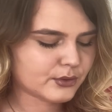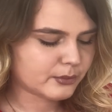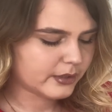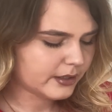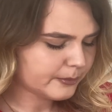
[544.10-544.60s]
to
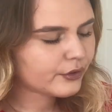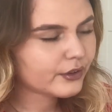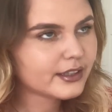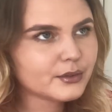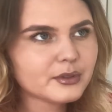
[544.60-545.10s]
be.
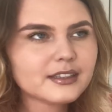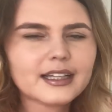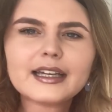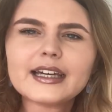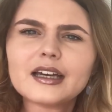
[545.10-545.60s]
It was
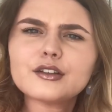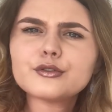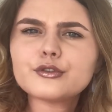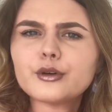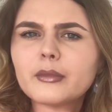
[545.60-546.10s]
like kind of
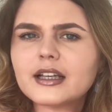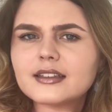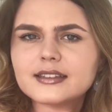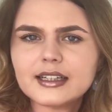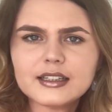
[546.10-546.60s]
for my
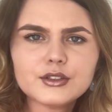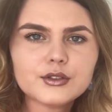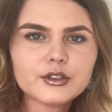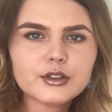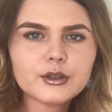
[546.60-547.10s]
design
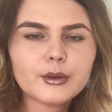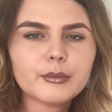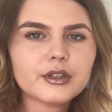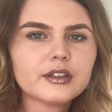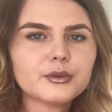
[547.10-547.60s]
studio,
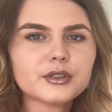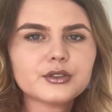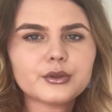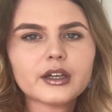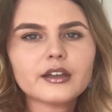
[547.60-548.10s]
but it was
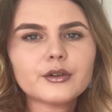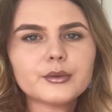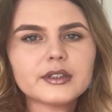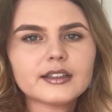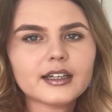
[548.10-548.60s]
together
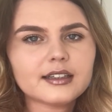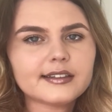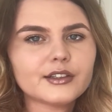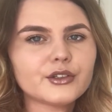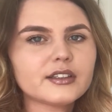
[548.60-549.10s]
with a
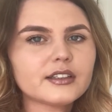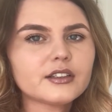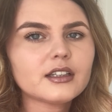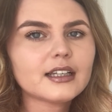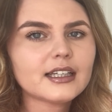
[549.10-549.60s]

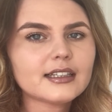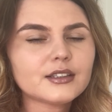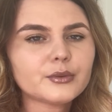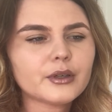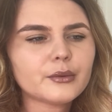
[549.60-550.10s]
theoretical
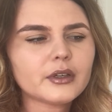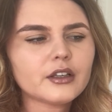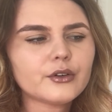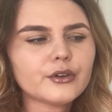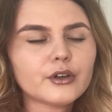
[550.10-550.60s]
class where we
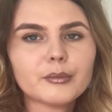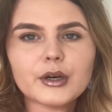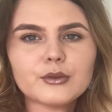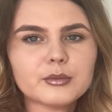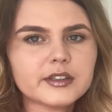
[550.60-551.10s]
learn
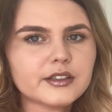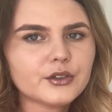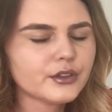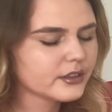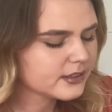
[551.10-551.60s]
about
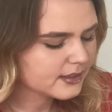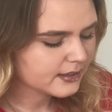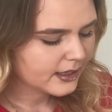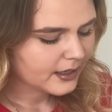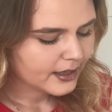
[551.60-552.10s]
materials.
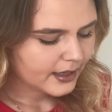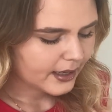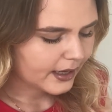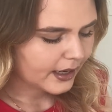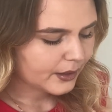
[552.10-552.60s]

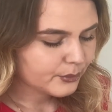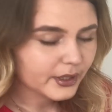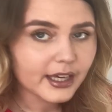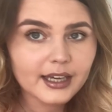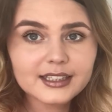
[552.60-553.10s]
And
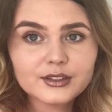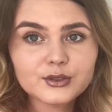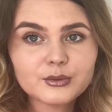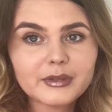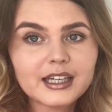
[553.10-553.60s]
we had
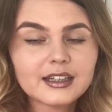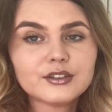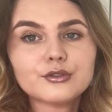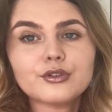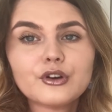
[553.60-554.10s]
to make
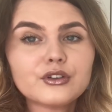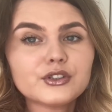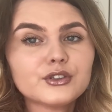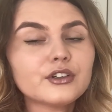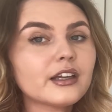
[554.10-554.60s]
the
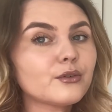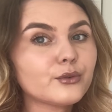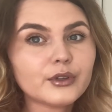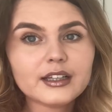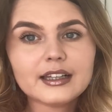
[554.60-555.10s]
furniture
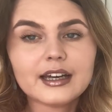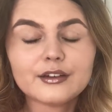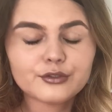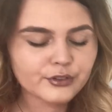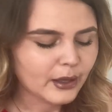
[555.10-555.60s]
in real life.